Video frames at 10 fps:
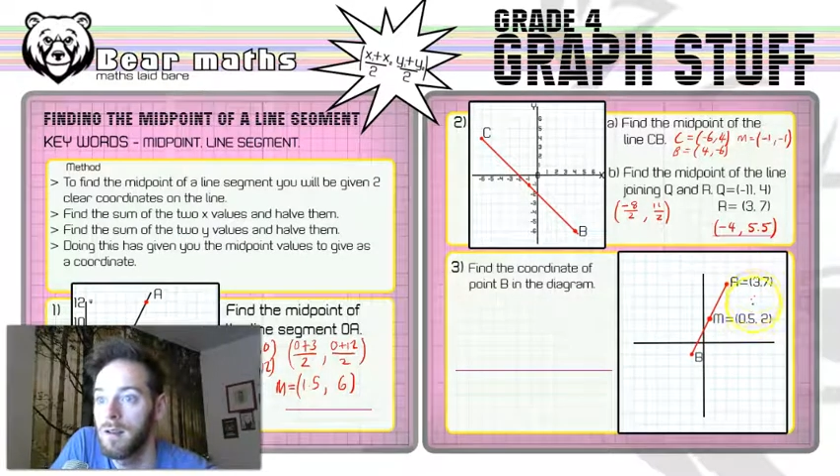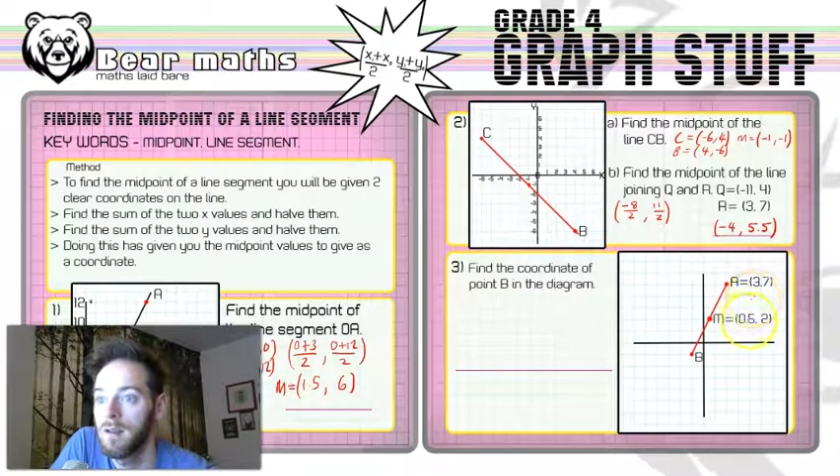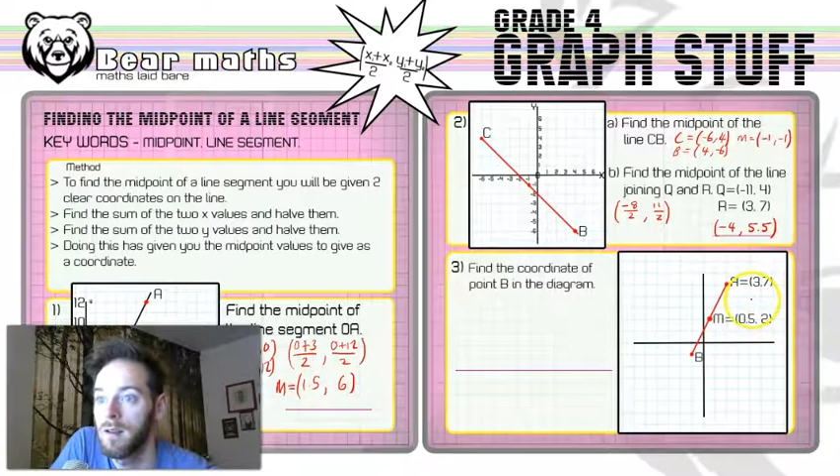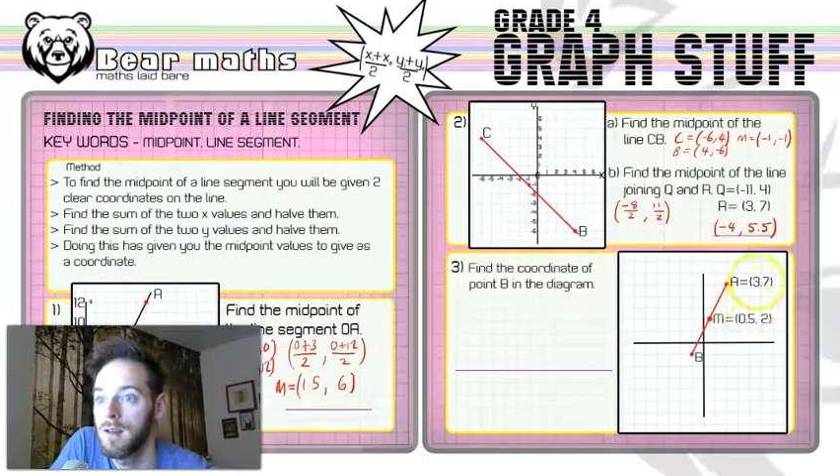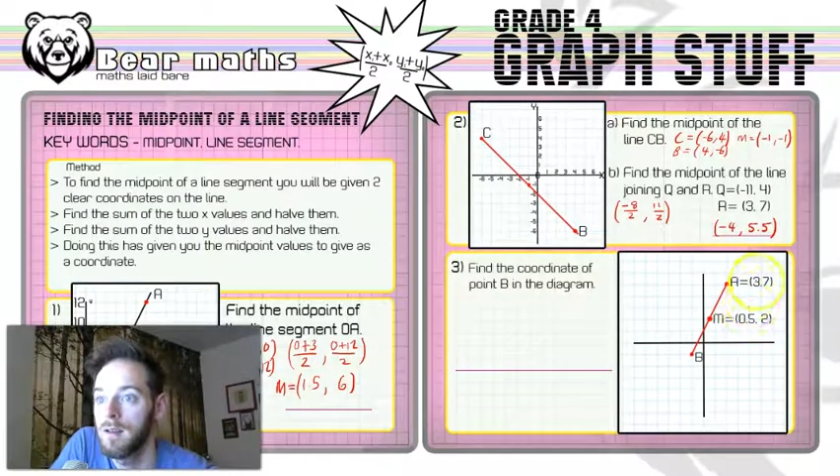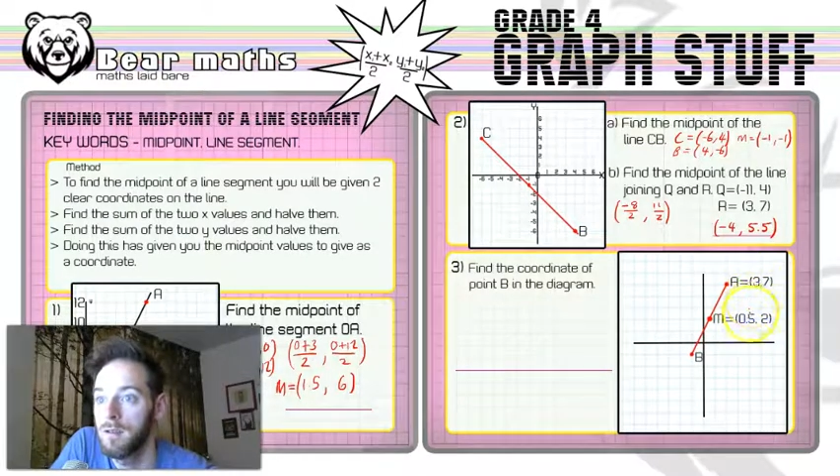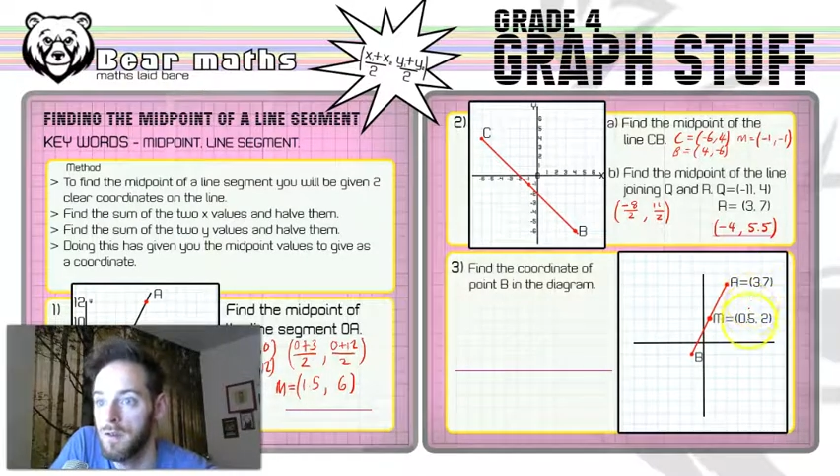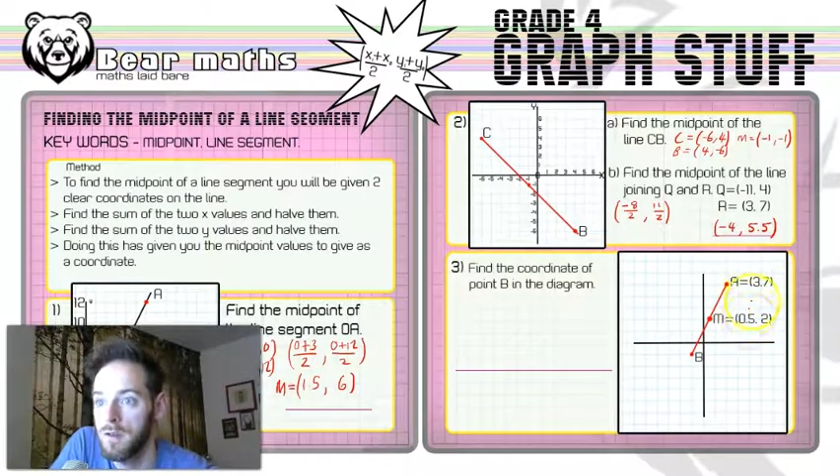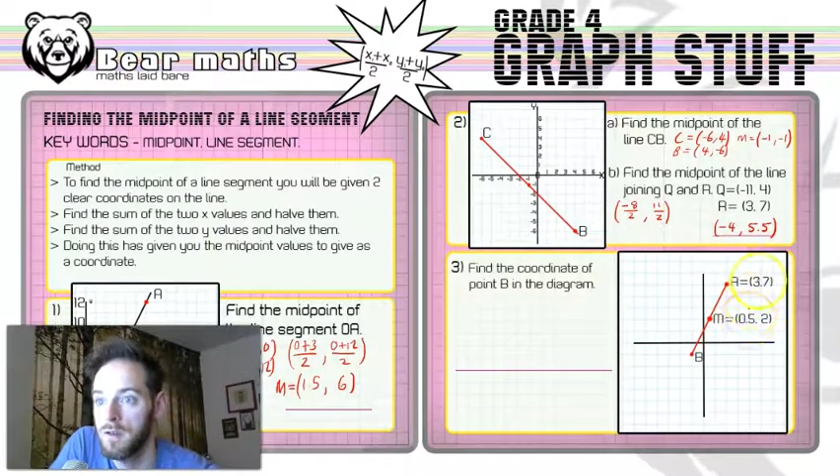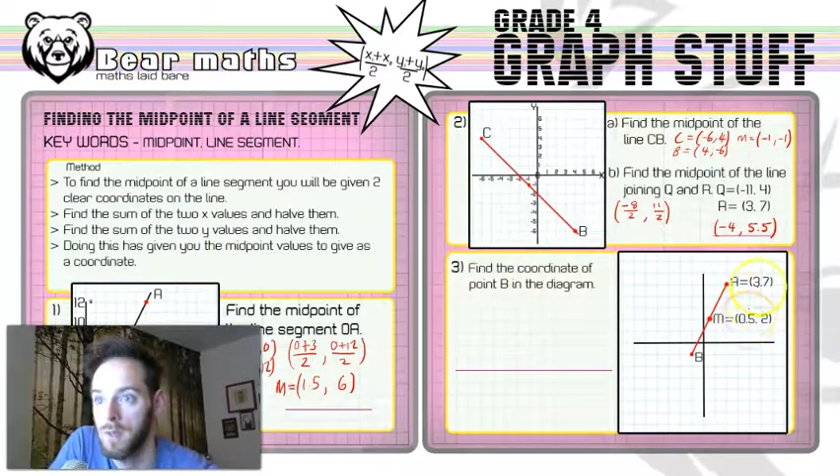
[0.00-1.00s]
the
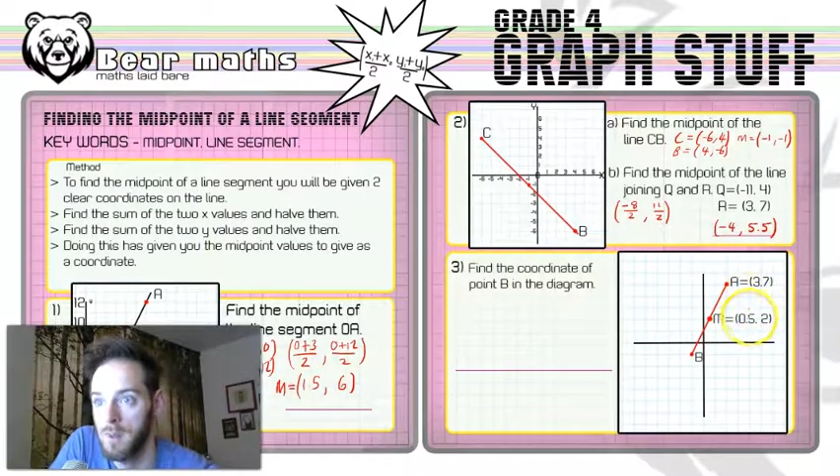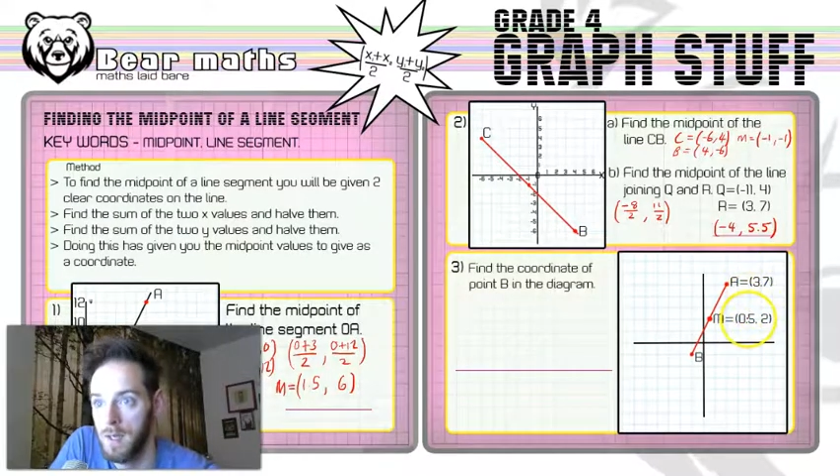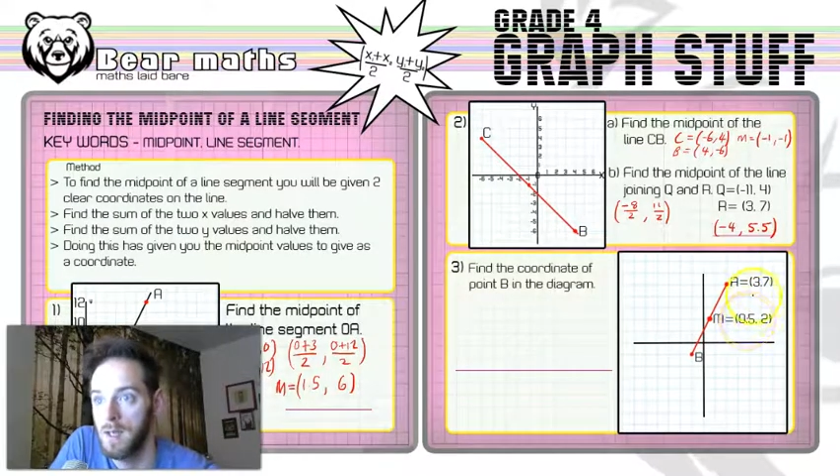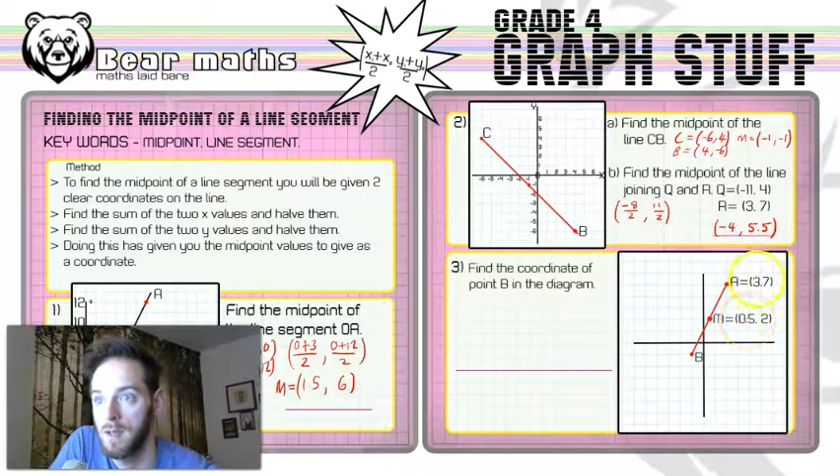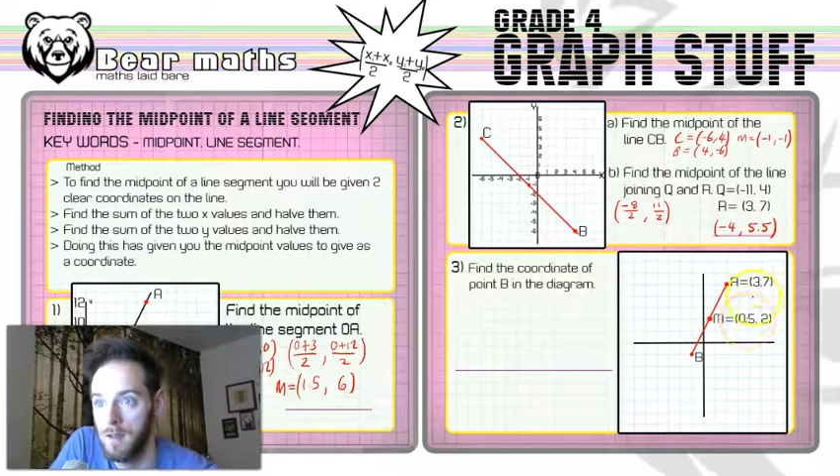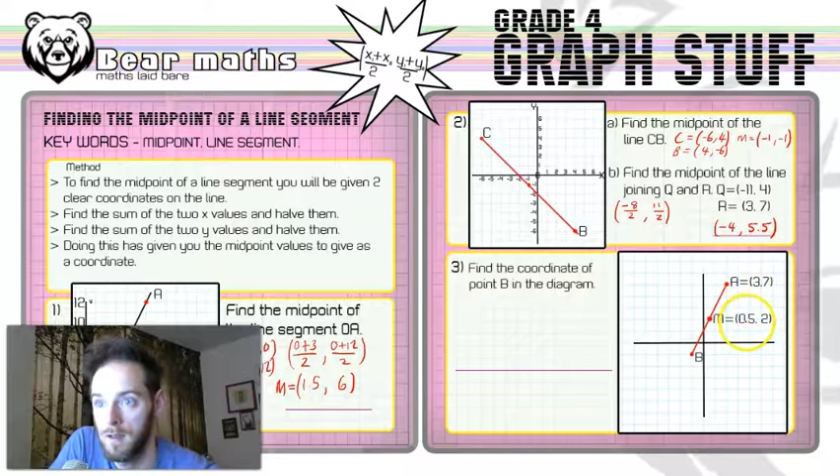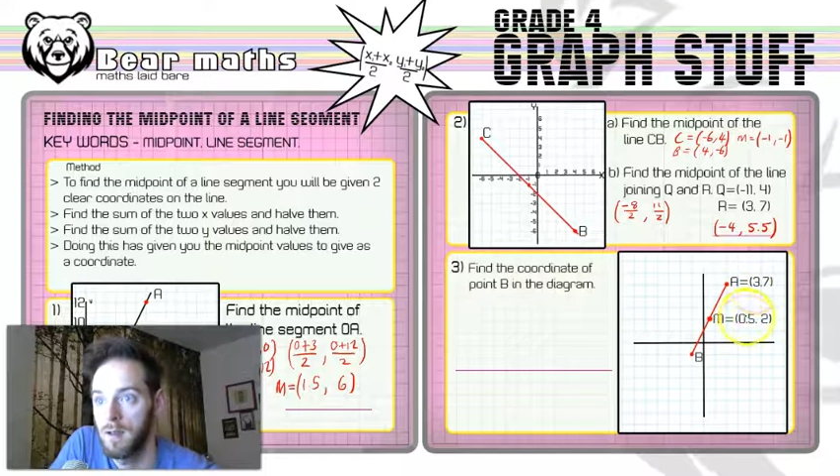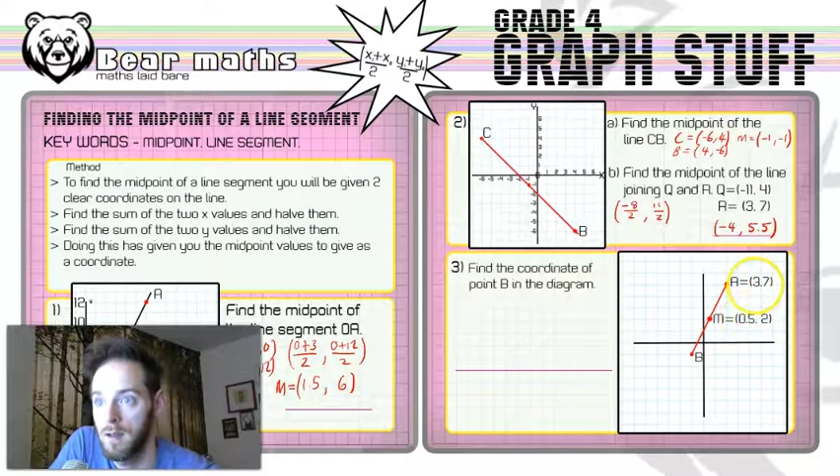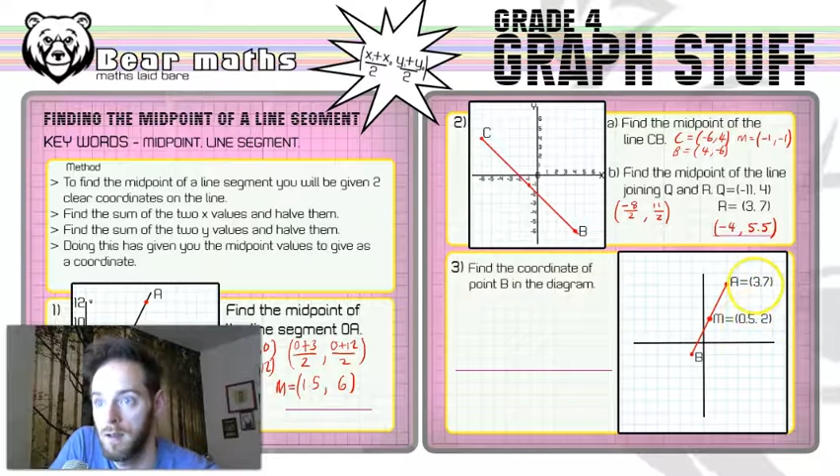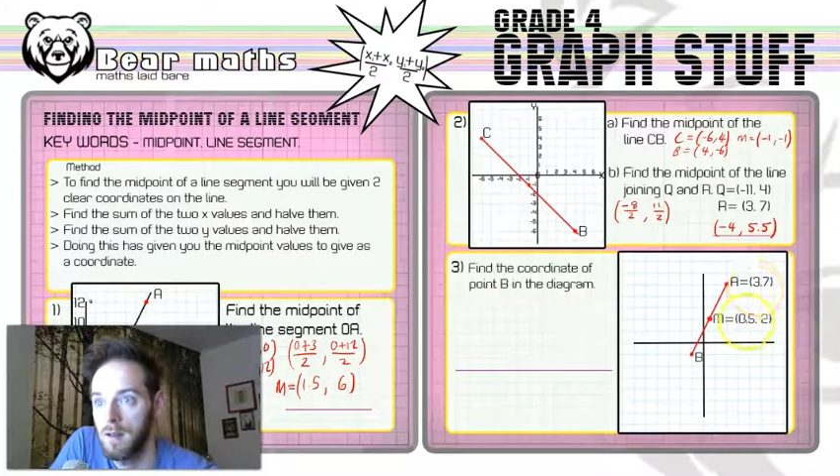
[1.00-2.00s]
difference between
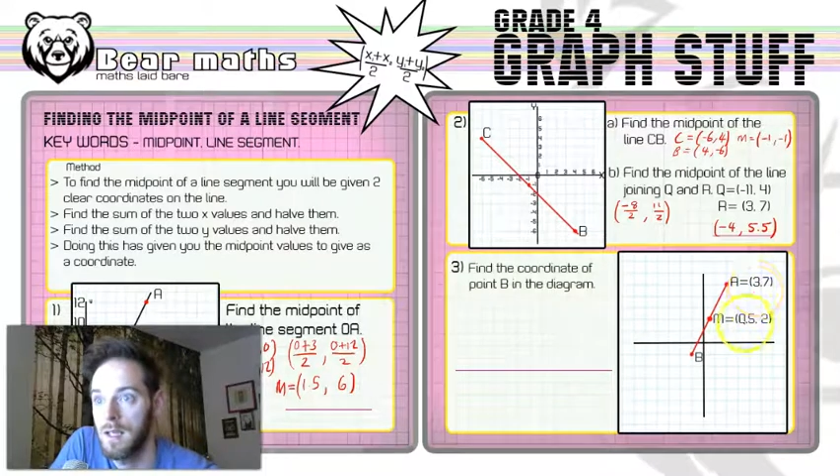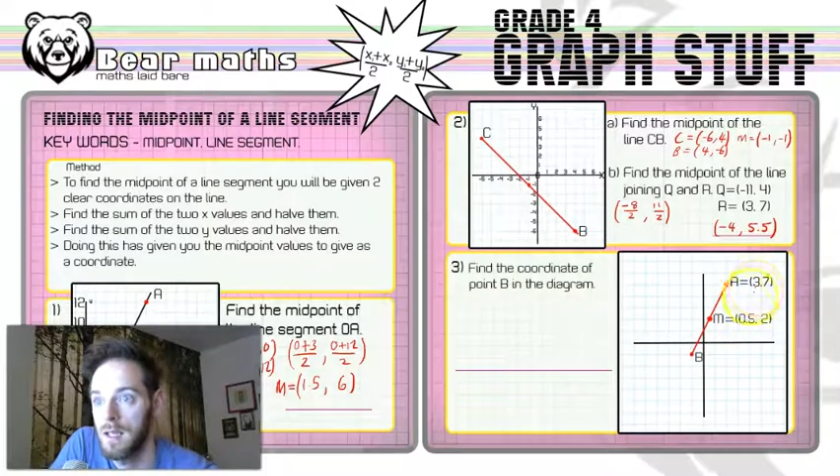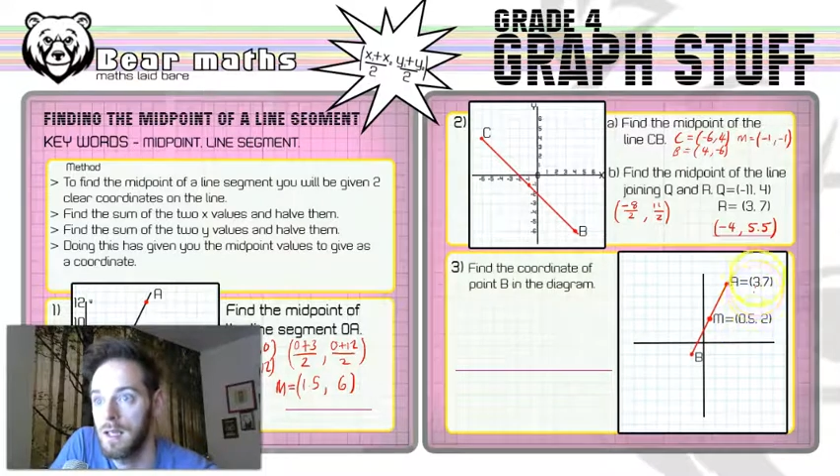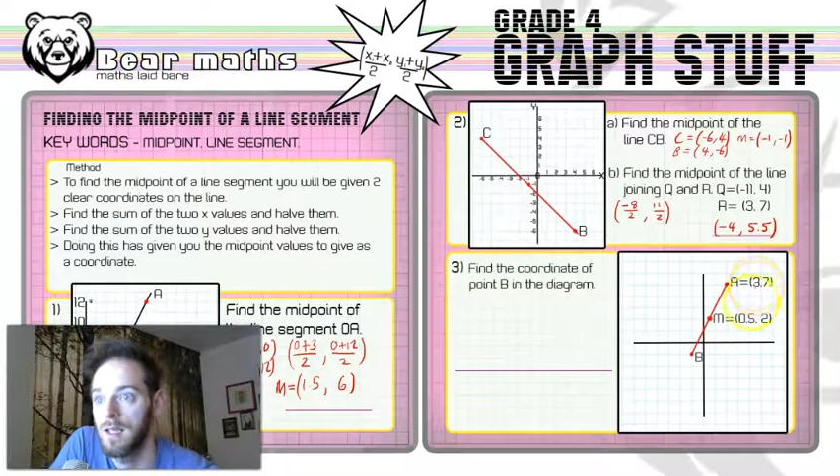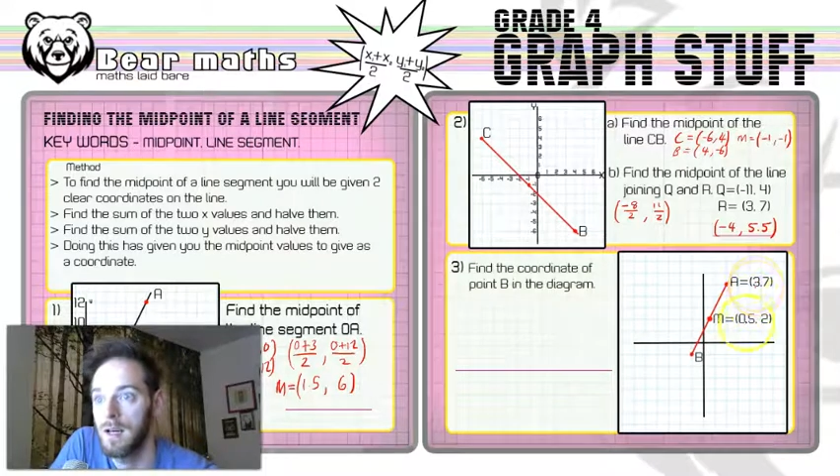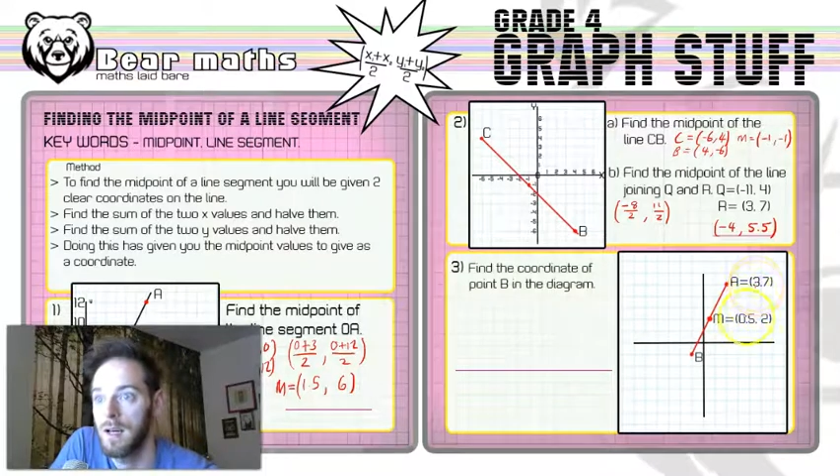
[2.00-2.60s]
the